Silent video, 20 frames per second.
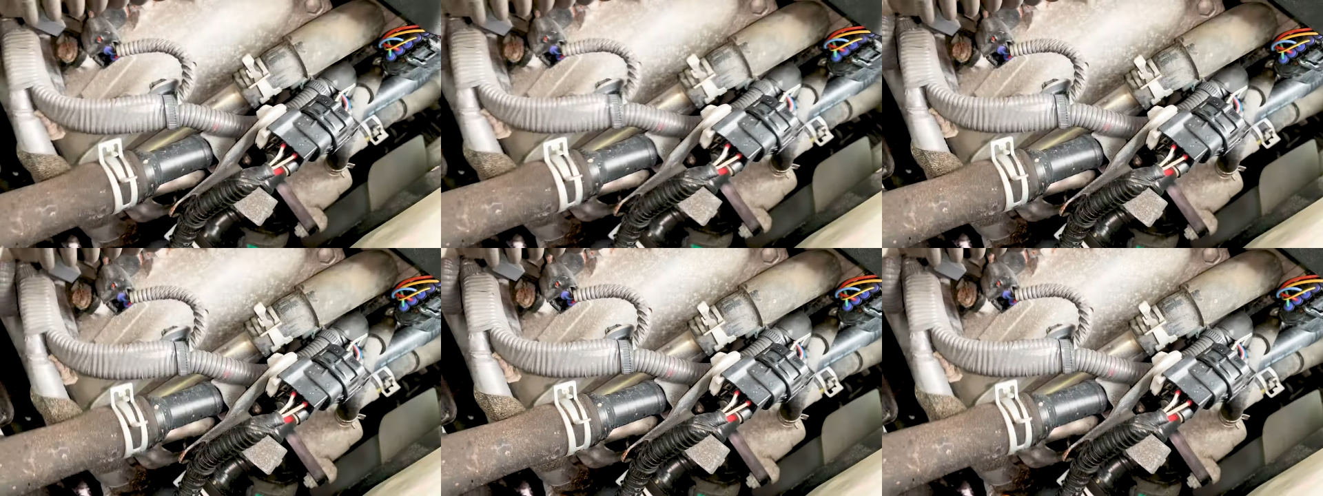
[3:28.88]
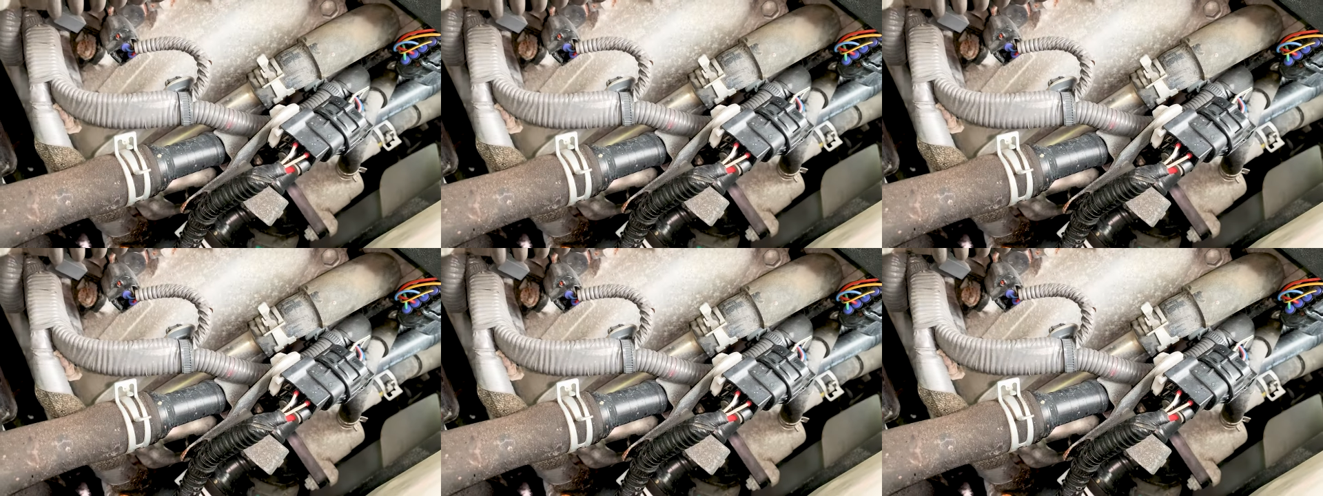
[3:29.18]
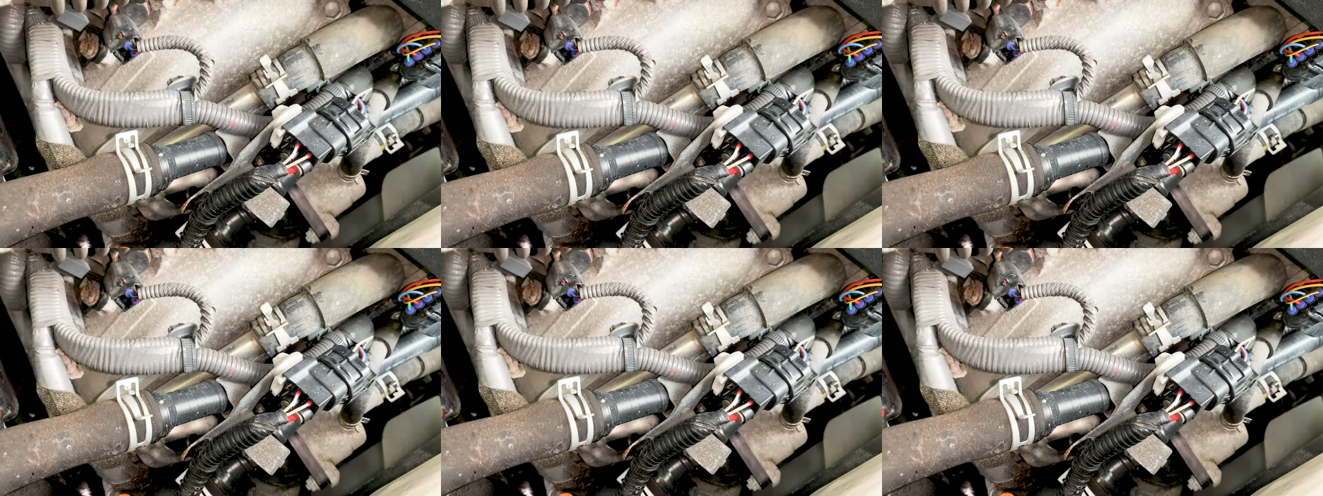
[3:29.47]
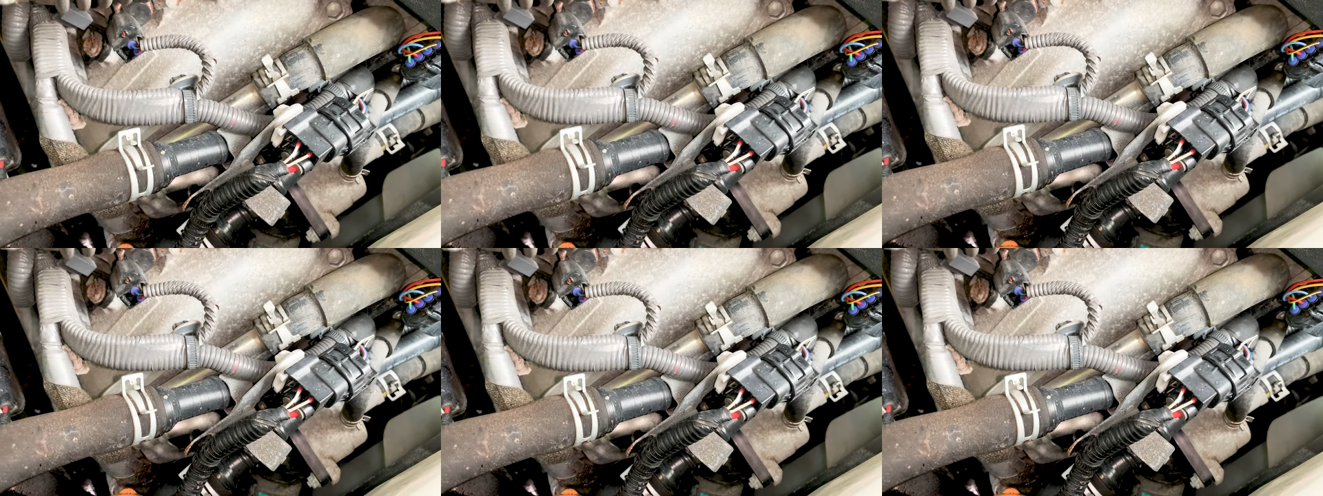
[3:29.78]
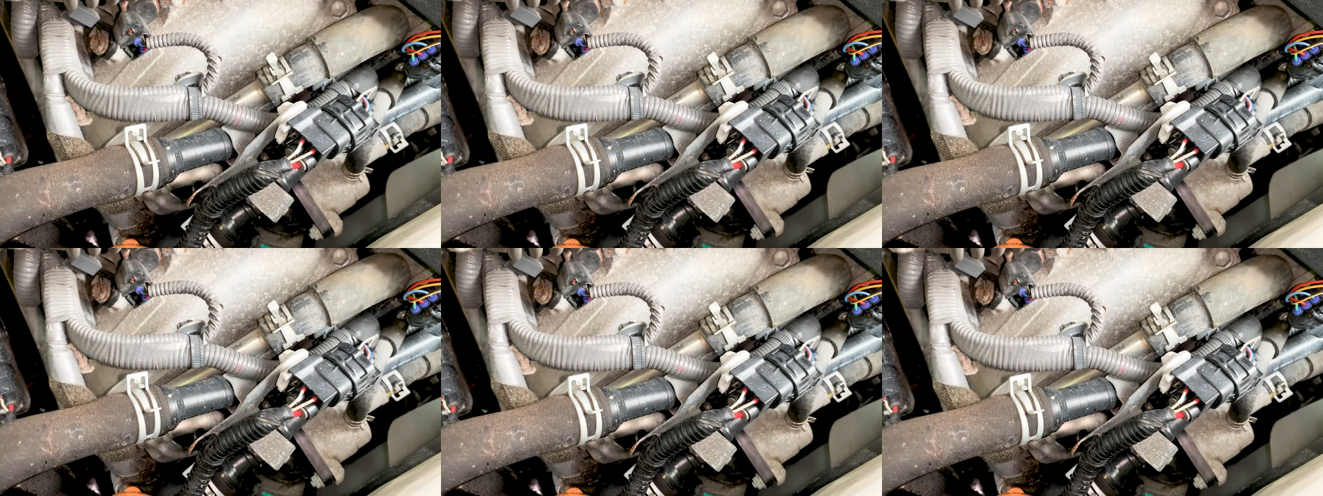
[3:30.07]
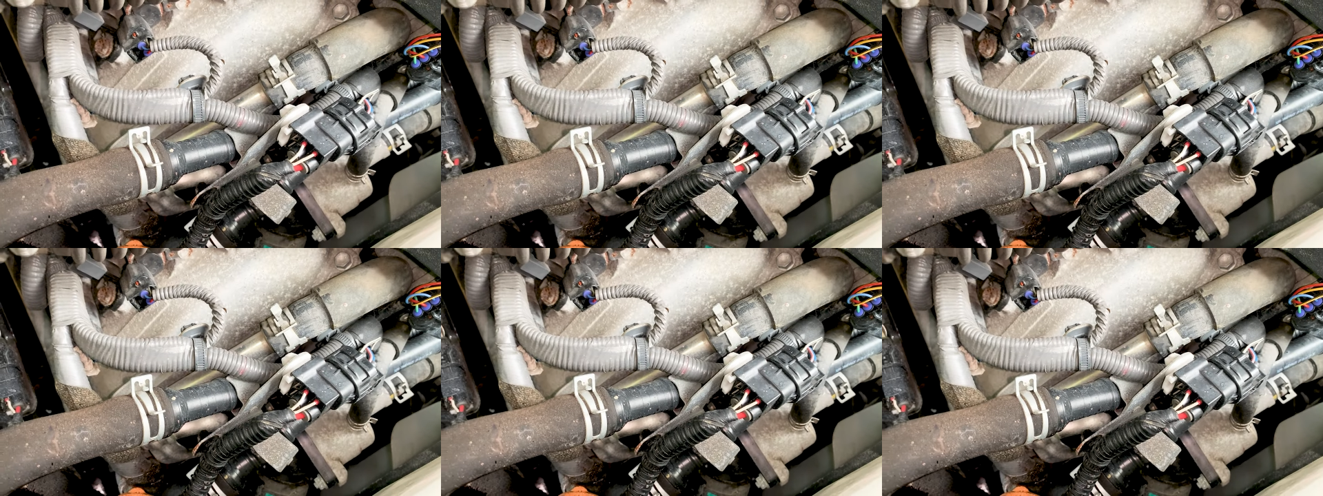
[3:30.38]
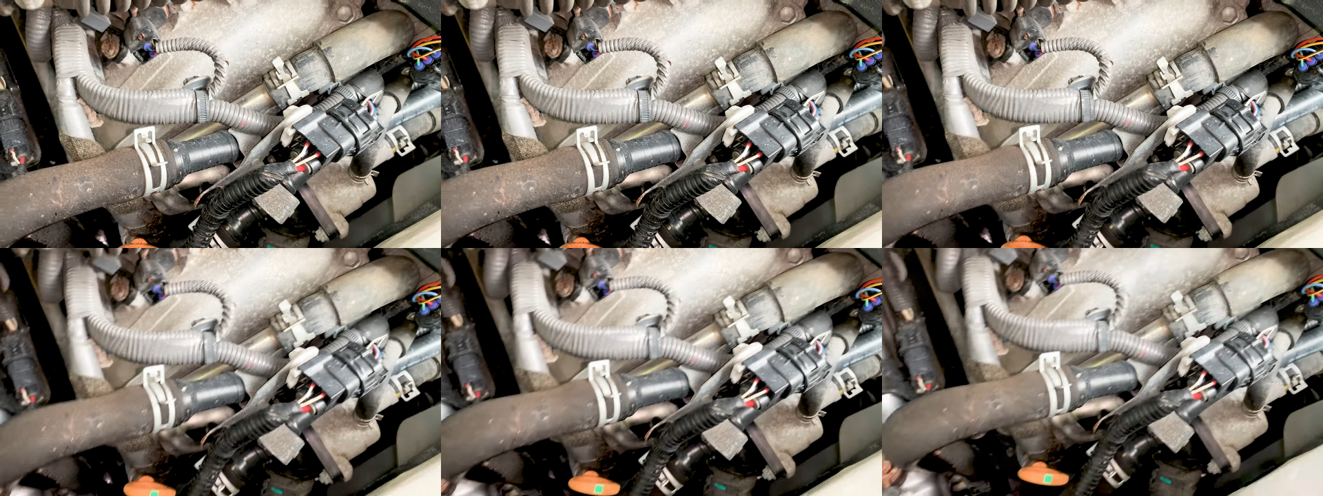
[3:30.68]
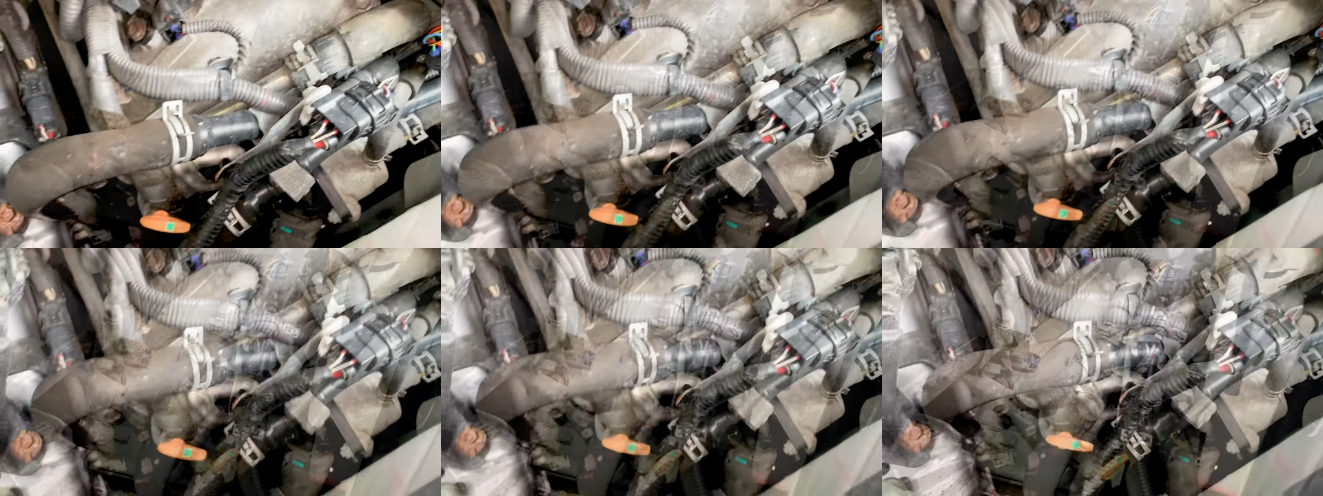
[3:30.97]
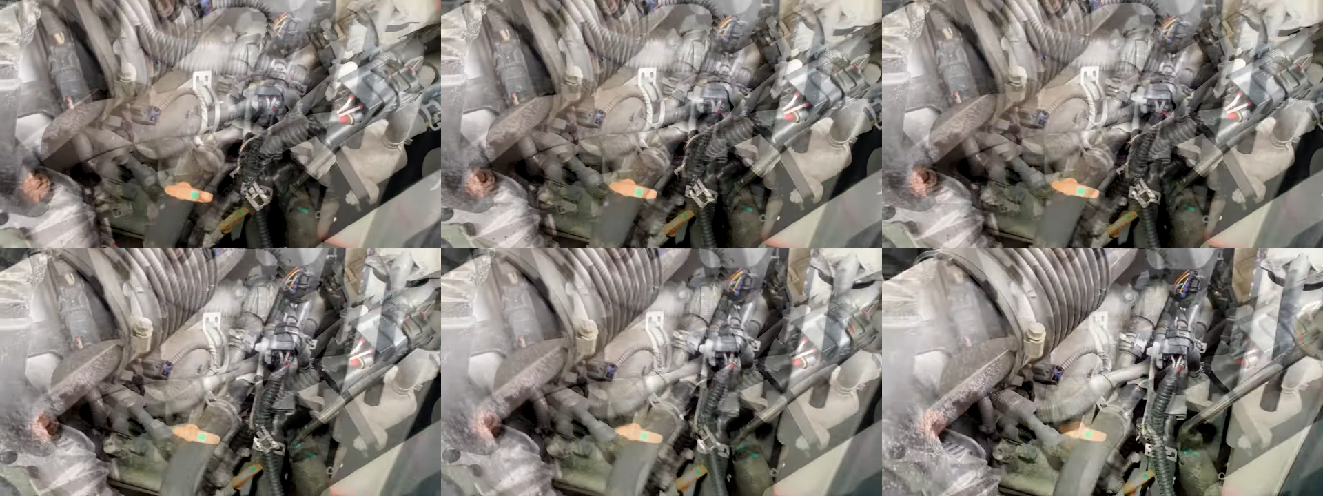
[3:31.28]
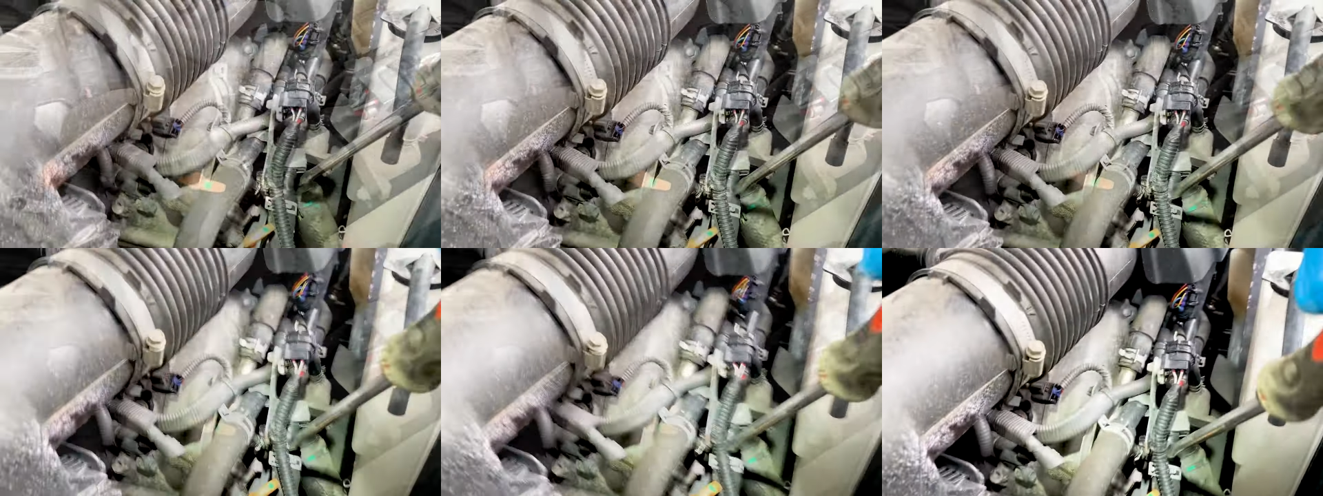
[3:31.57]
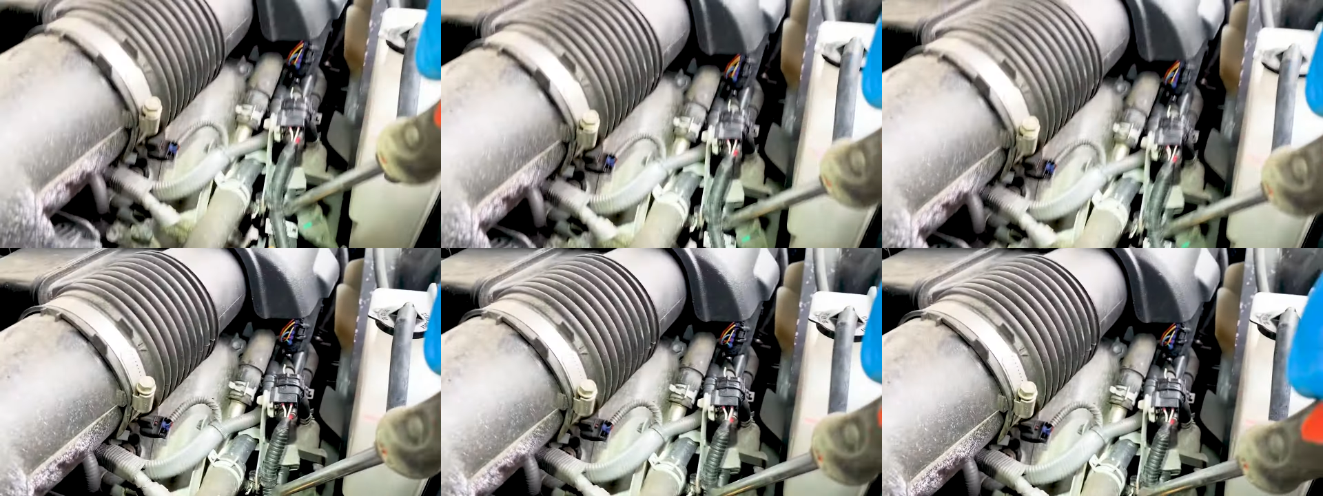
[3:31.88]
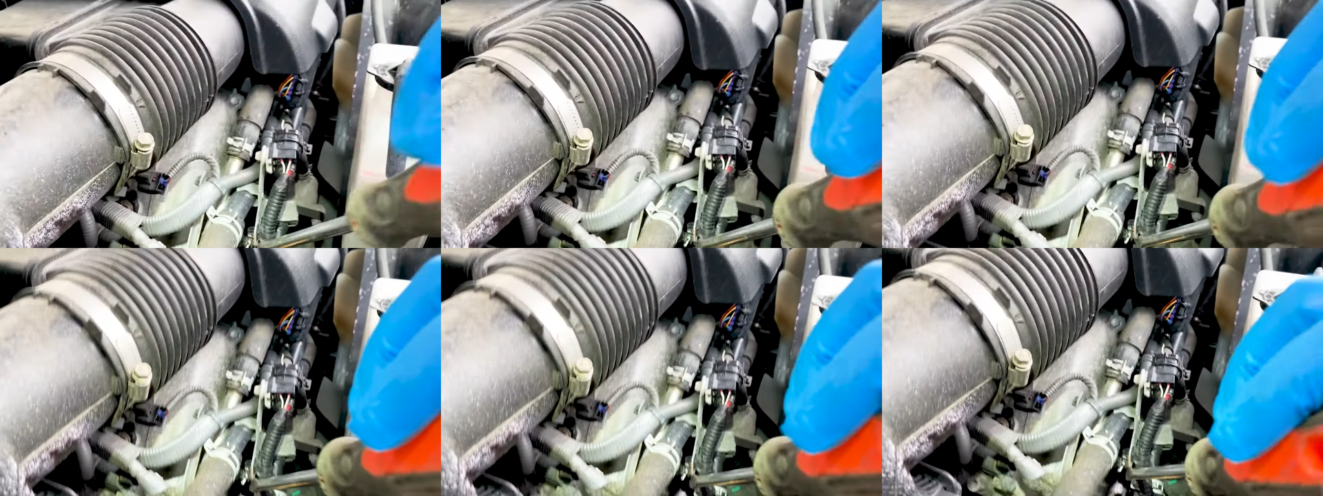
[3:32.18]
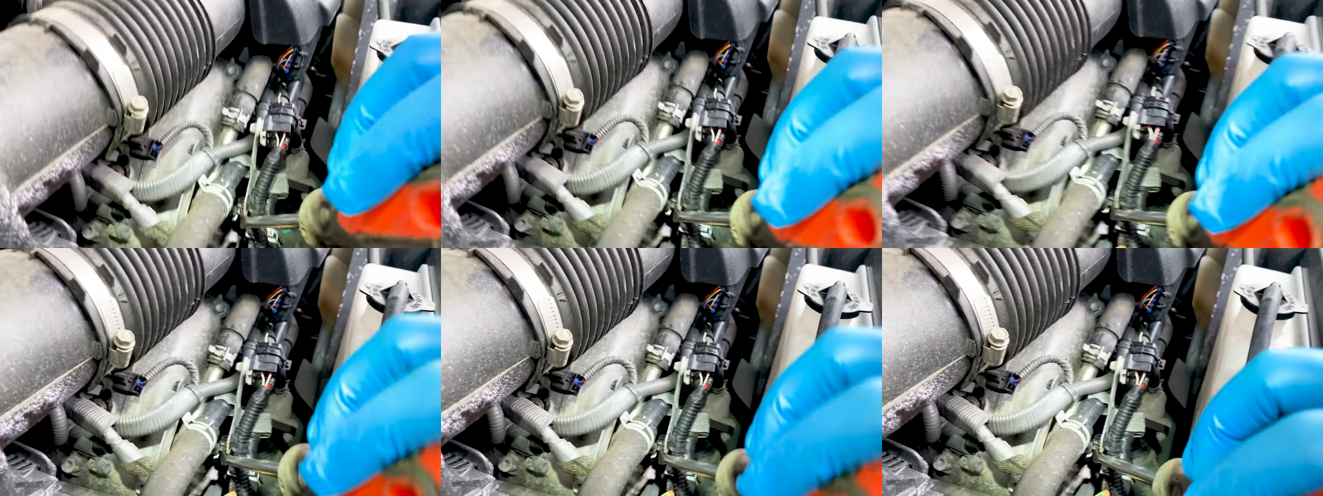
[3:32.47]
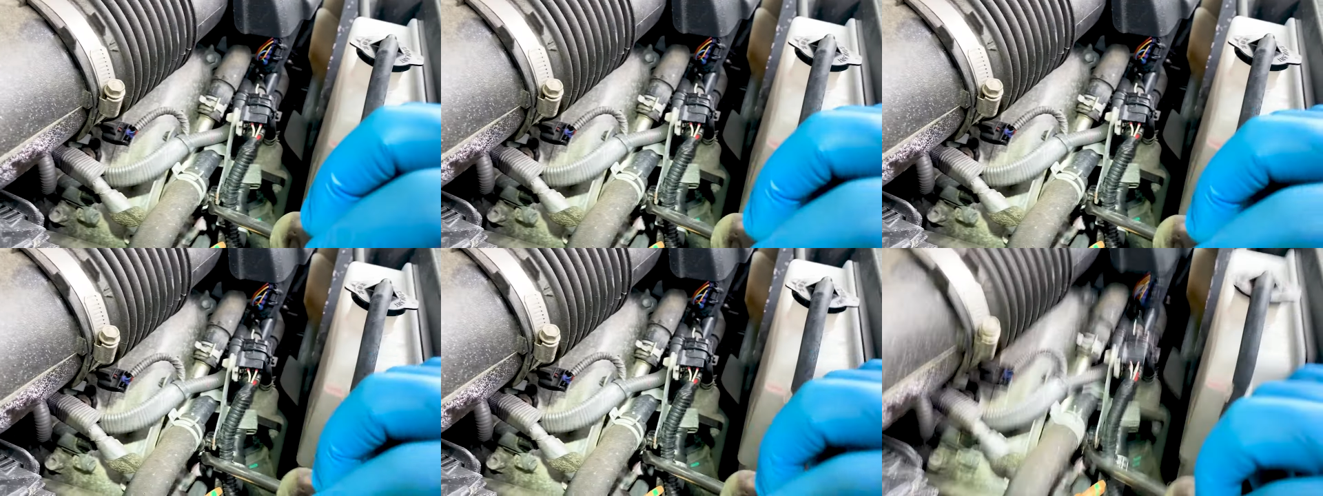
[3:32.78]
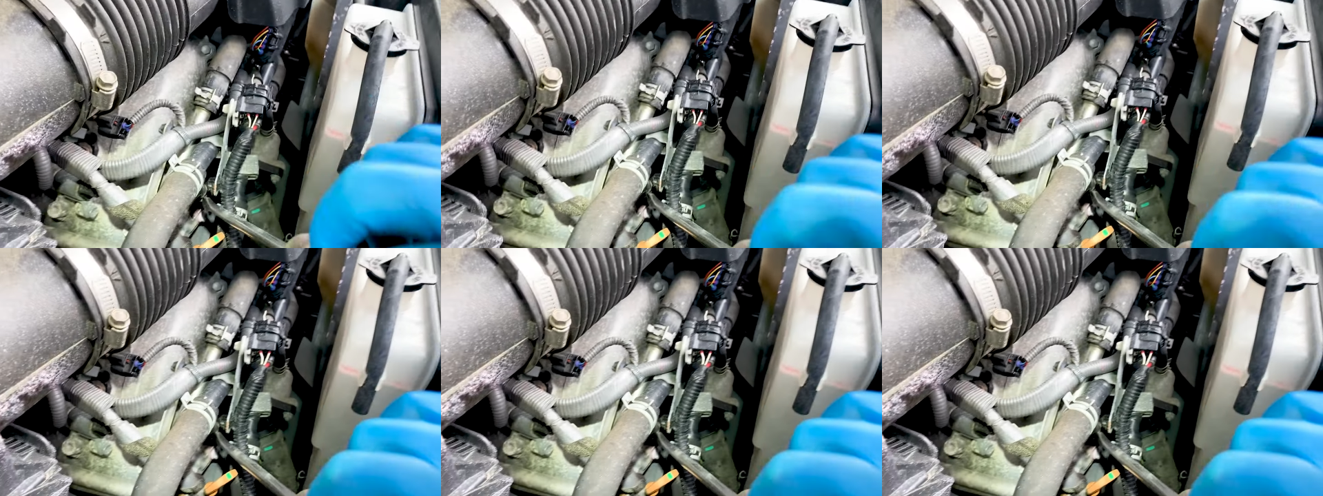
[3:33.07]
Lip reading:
[unreadable: no face in view]